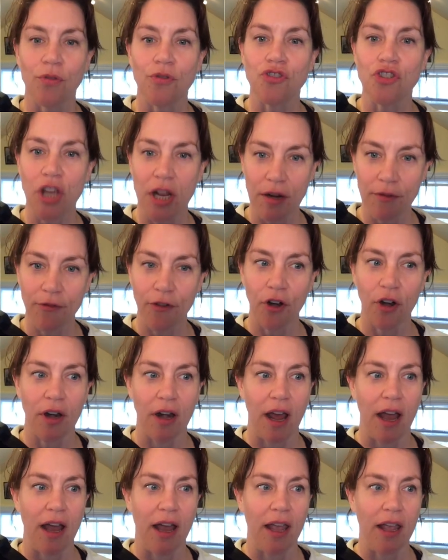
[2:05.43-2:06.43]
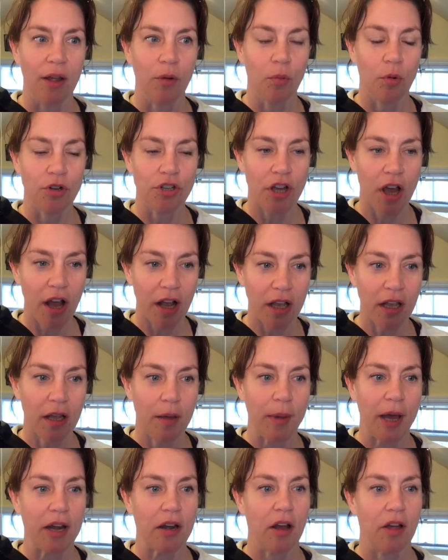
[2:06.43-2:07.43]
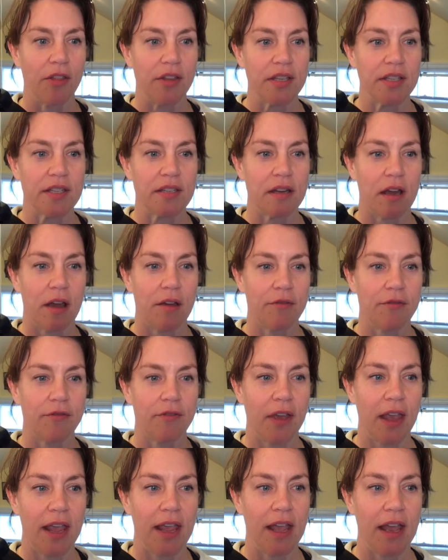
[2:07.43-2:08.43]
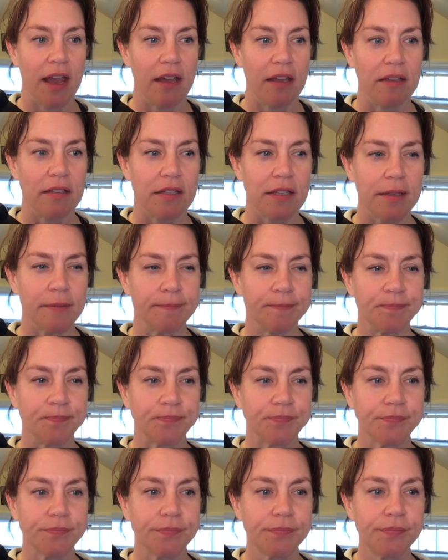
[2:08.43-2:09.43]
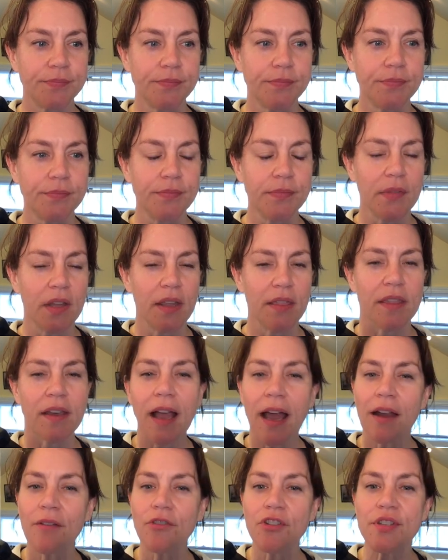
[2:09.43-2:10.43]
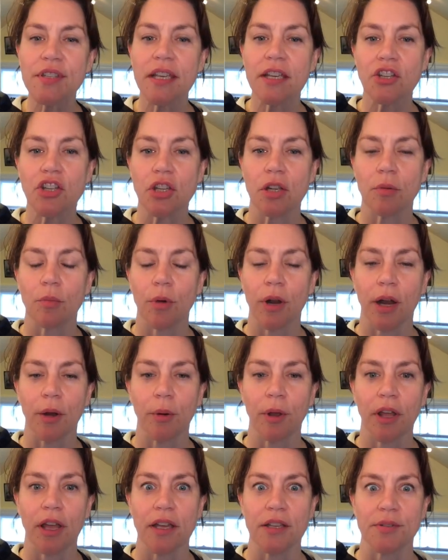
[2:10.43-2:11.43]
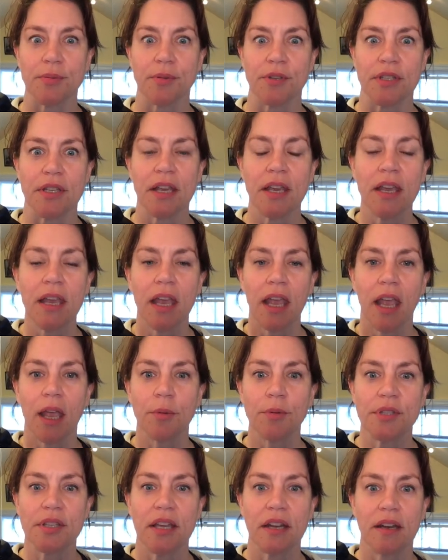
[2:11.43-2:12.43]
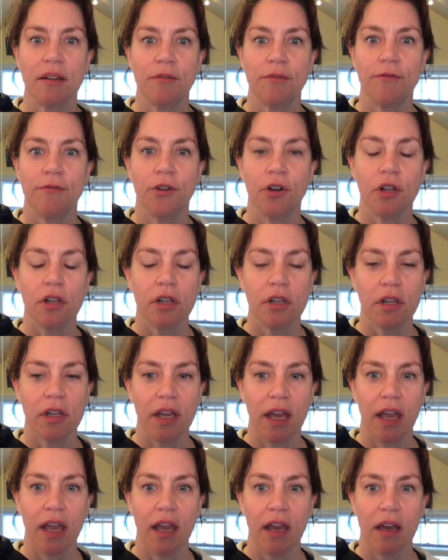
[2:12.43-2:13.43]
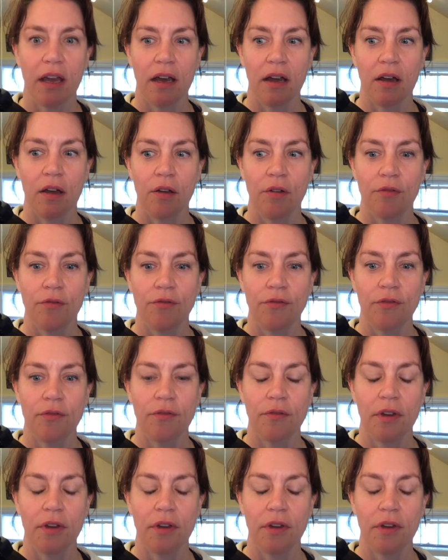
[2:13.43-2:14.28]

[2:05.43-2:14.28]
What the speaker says: Jennifer and I were talking about all this stuff, and the conversation, what I realized was it was getting full of,